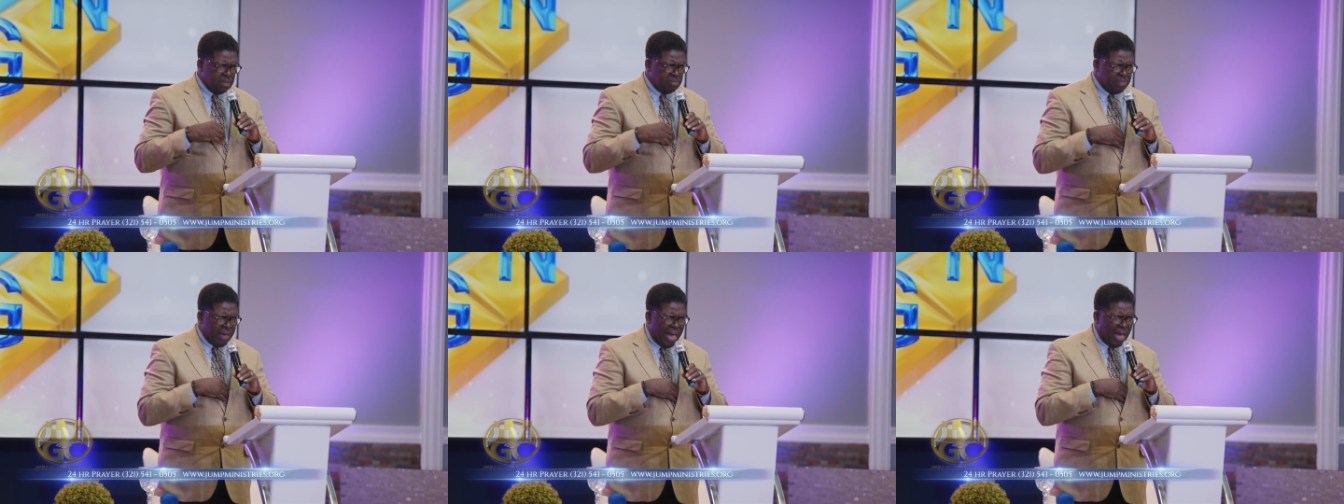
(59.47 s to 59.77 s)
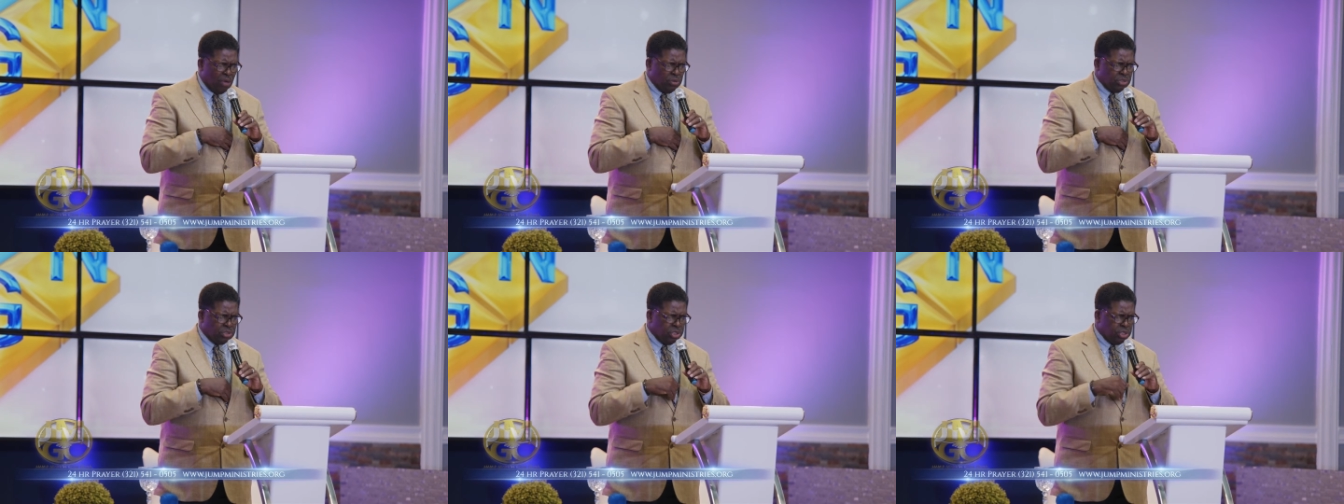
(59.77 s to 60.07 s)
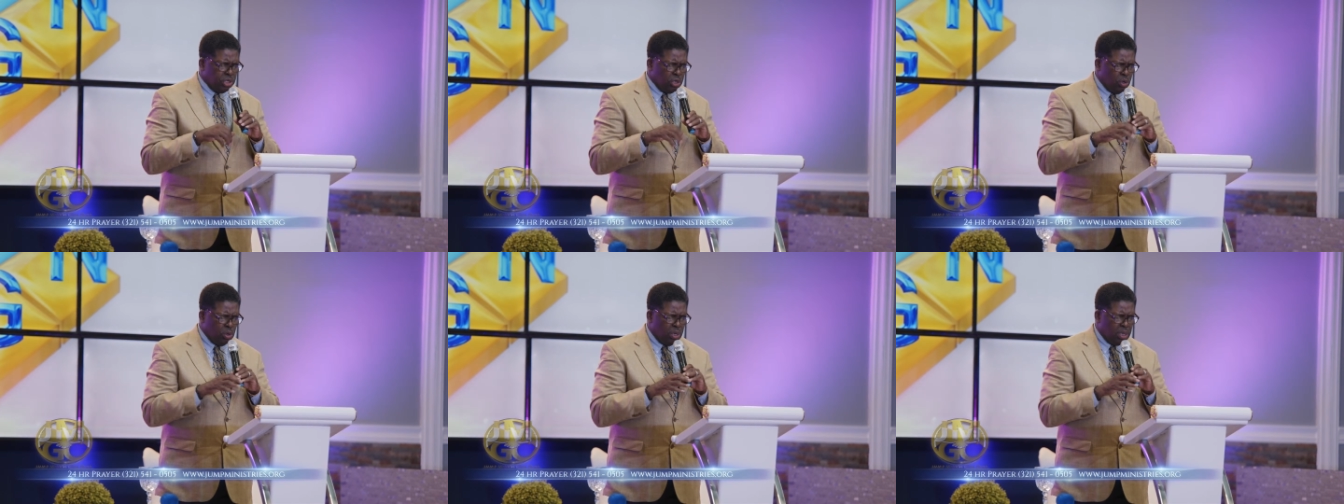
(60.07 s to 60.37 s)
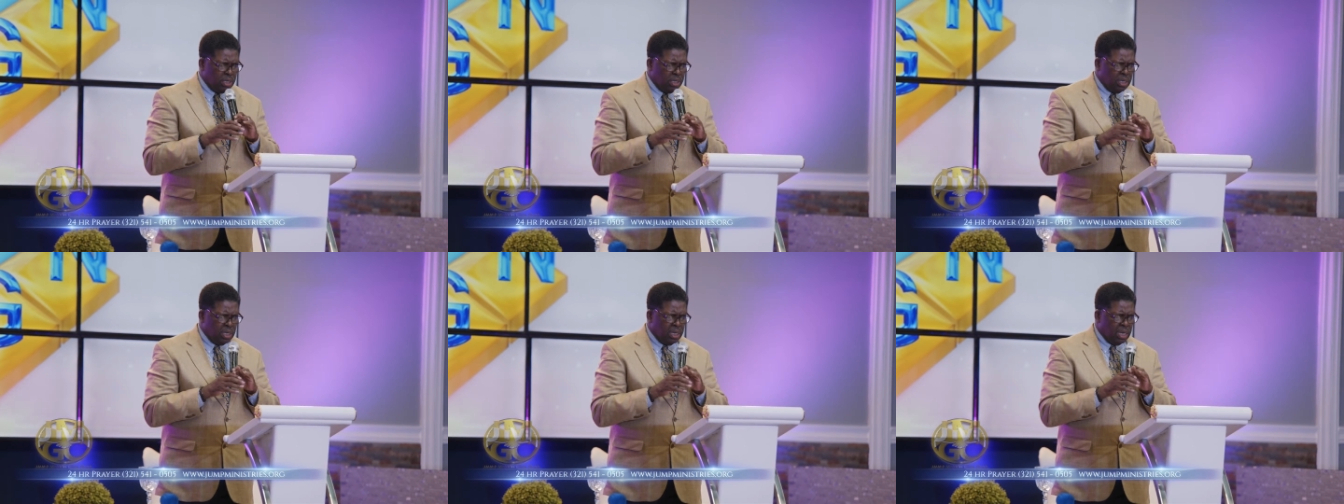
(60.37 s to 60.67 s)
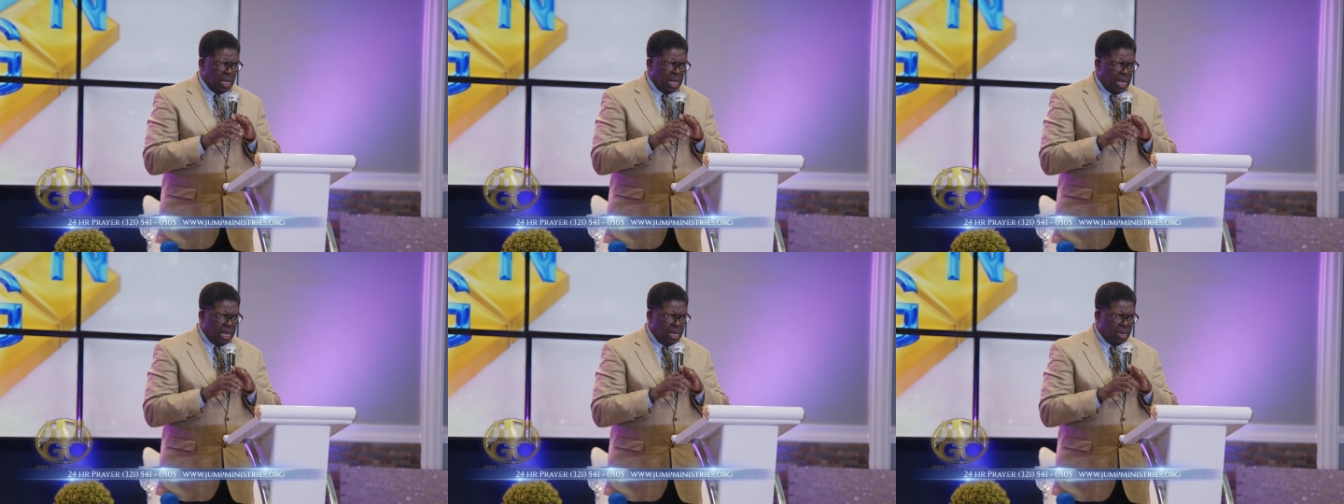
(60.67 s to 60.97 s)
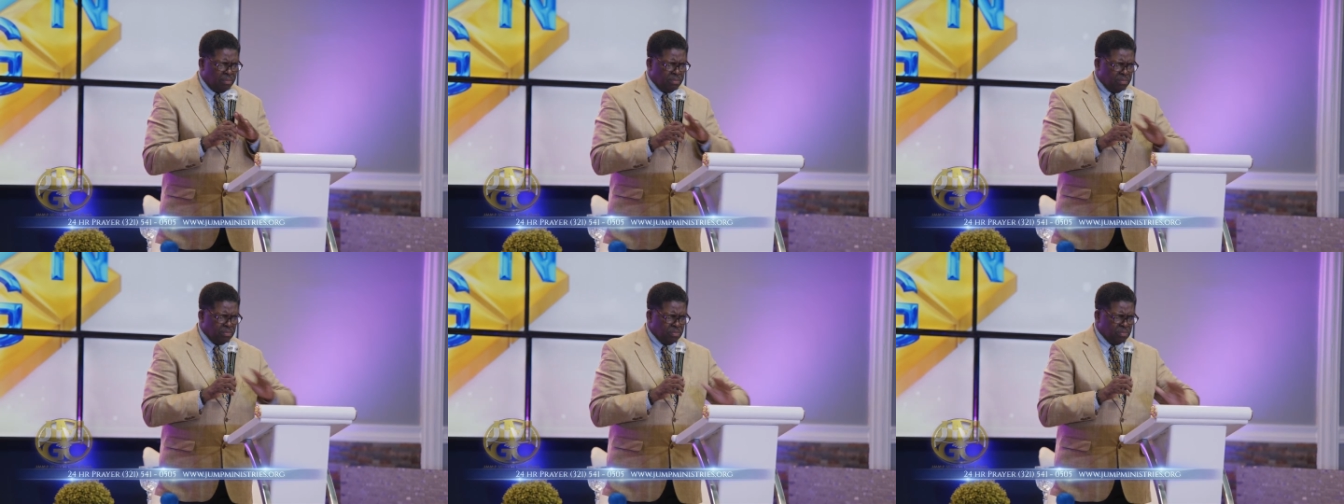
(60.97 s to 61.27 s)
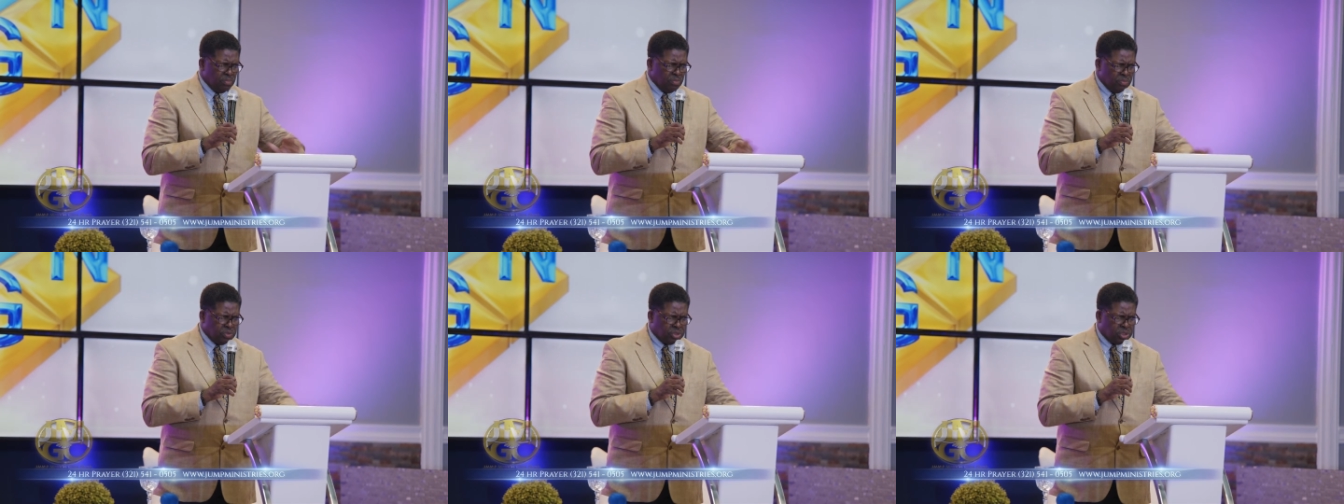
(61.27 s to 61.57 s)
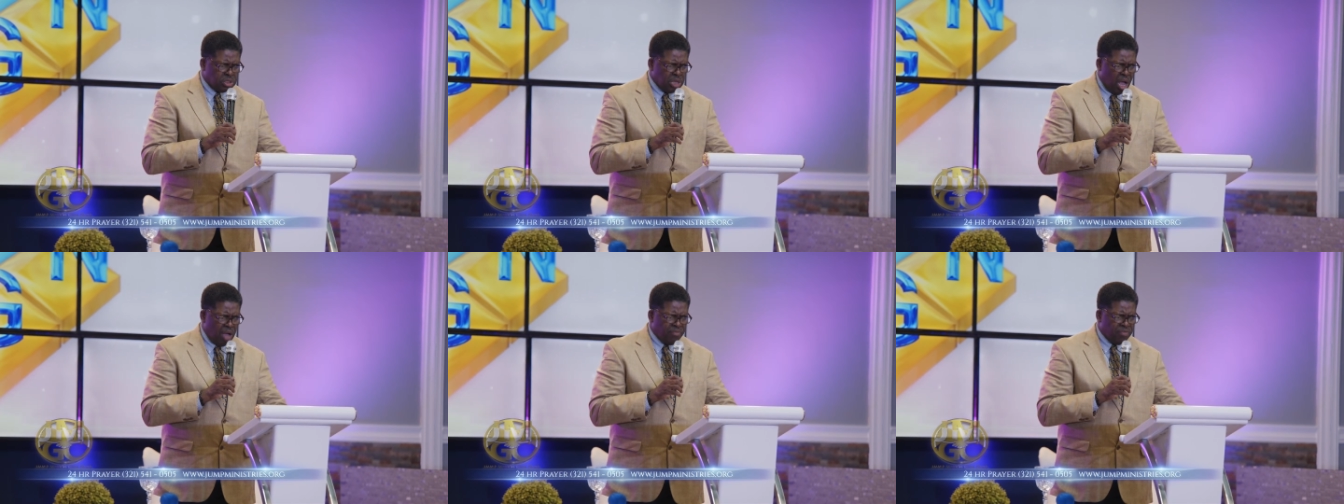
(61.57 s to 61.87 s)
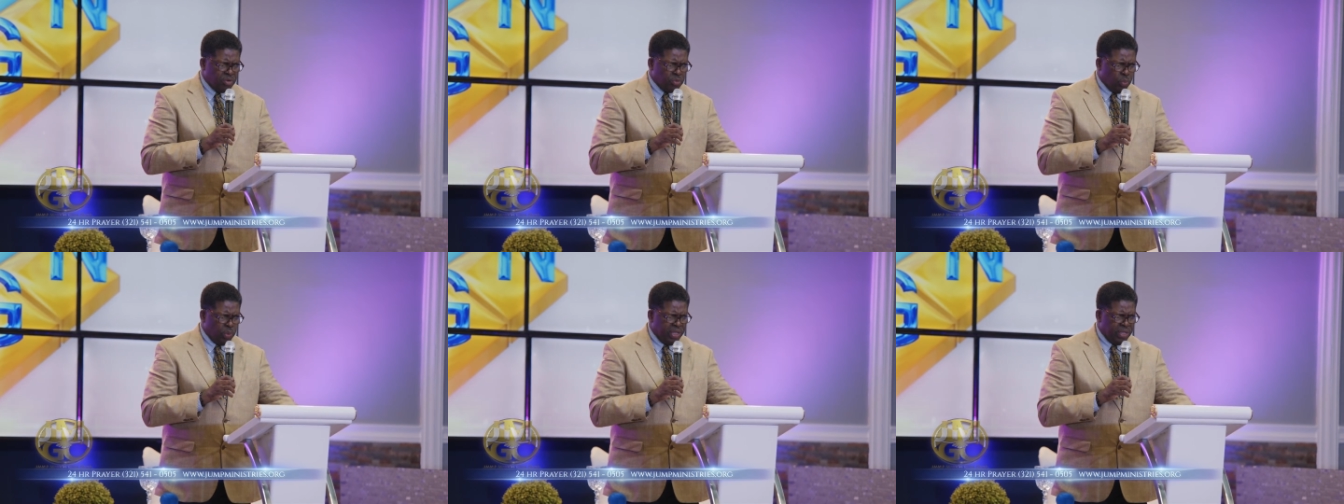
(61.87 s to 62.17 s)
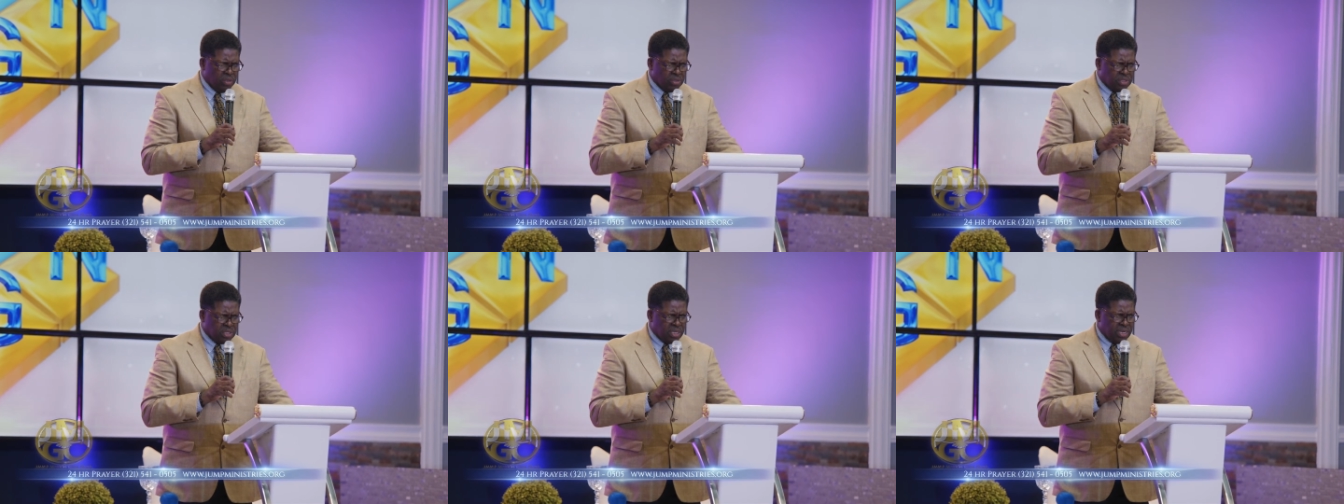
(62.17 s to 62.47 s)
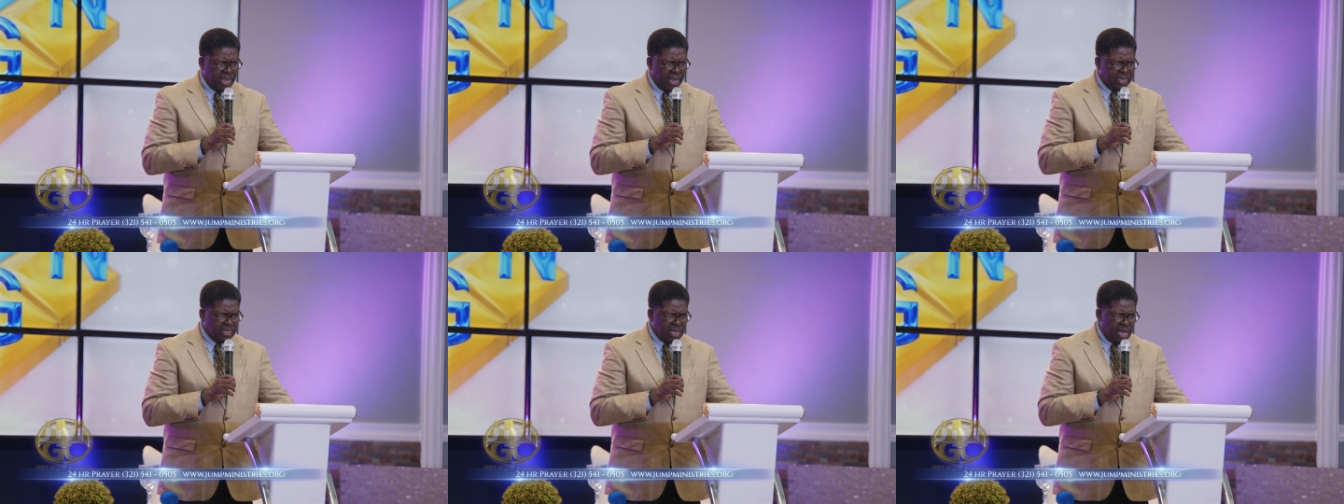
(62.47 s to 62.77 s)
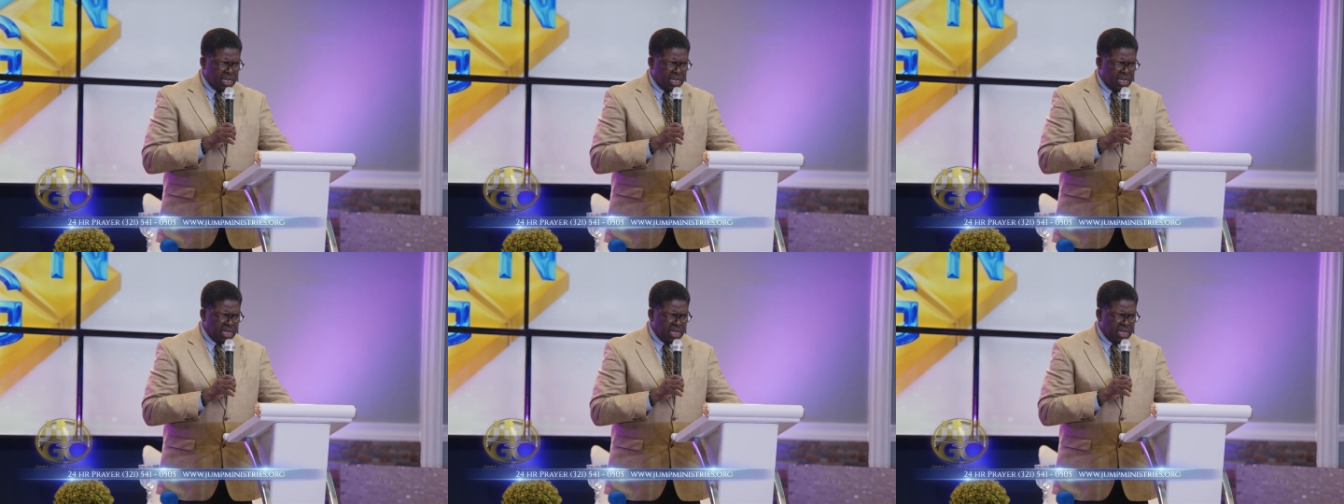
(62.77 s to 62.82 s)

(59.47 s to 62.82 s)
bow to your um, sovereign will tonight.